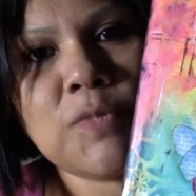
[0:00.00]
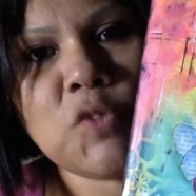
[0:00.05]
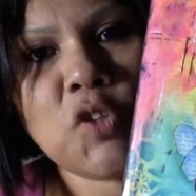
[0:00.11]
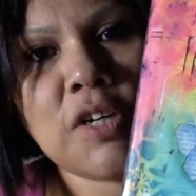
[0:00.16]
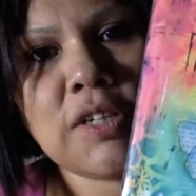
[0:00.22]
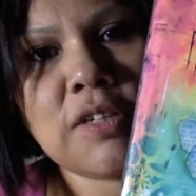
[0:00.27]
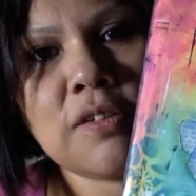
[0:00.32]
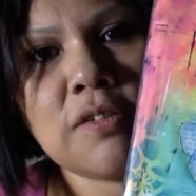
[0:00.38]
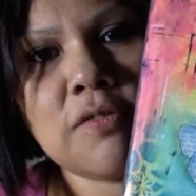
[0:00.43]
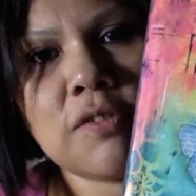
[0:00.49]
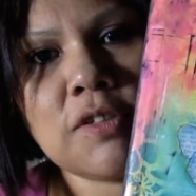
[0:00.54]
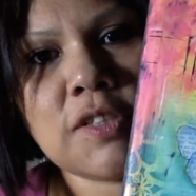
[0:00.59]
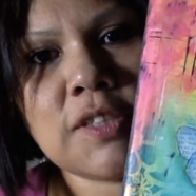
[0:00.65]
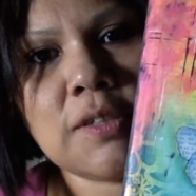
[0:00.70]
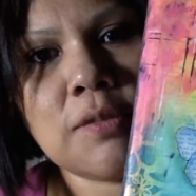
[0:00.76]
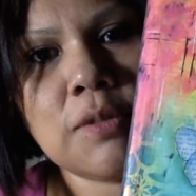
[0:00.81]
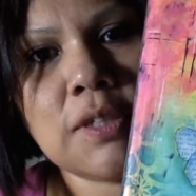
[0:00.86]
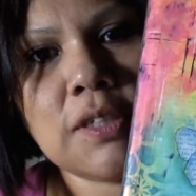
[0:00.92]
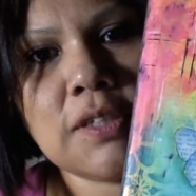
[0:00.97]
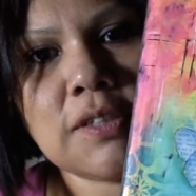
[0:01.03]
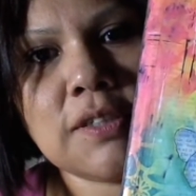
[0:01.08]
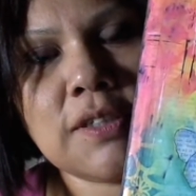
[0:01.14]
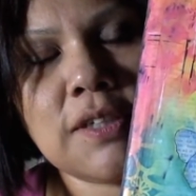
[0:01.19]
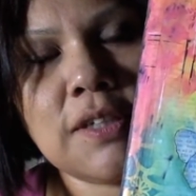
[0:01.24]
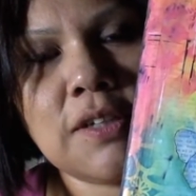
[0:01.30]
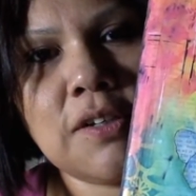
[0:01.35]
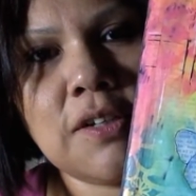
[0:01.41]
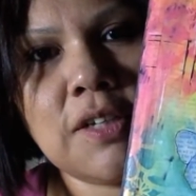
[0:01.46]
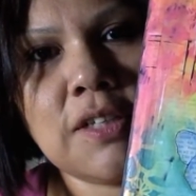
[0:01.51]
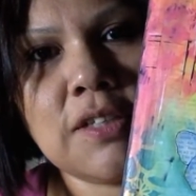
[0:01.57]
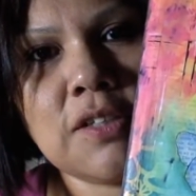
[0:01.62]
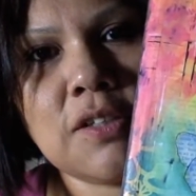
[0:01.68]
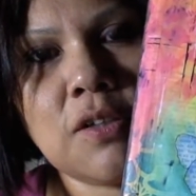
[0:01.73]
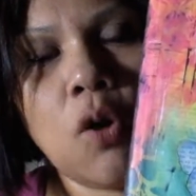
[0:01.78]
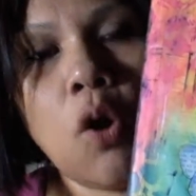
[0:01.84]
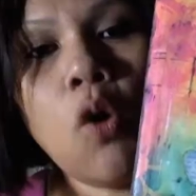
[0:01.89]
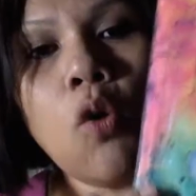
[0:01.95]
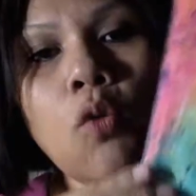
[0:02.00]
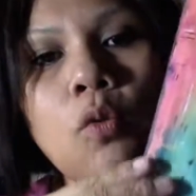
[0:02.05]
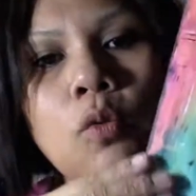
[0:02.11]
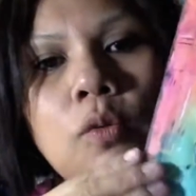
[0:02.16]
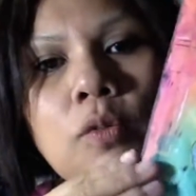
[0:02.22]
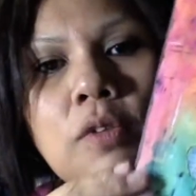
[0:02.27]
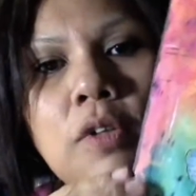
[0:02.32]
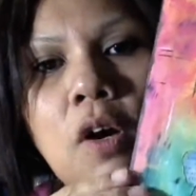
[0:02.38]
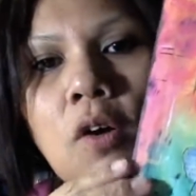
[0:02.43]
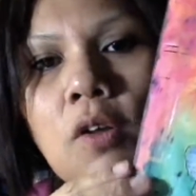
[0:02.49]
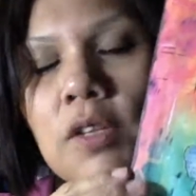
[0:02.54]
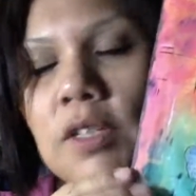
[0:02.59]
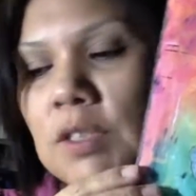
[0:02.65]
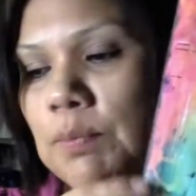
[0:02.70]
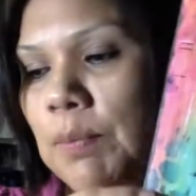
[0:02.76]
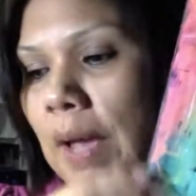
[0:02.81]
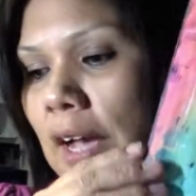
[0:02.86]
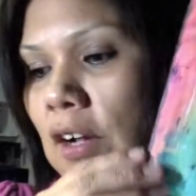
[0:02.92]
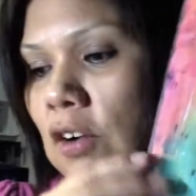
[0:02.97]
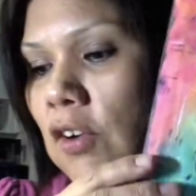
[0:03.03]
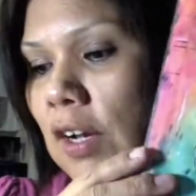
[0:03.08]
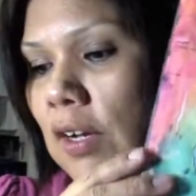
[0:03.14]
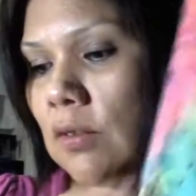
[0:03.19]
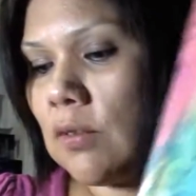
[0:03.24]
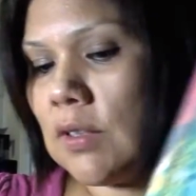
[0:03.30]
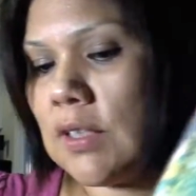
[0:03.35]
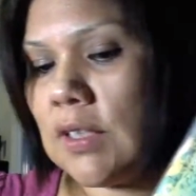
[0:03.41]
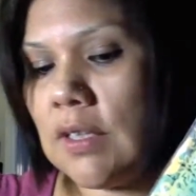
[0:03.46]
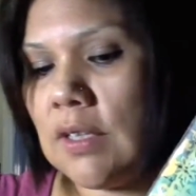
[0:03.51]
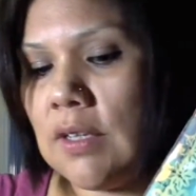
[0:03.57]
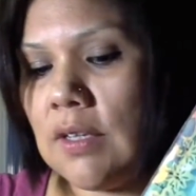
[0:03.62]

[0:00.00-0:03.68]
trying to see what else that you need to know. Oh, all this background.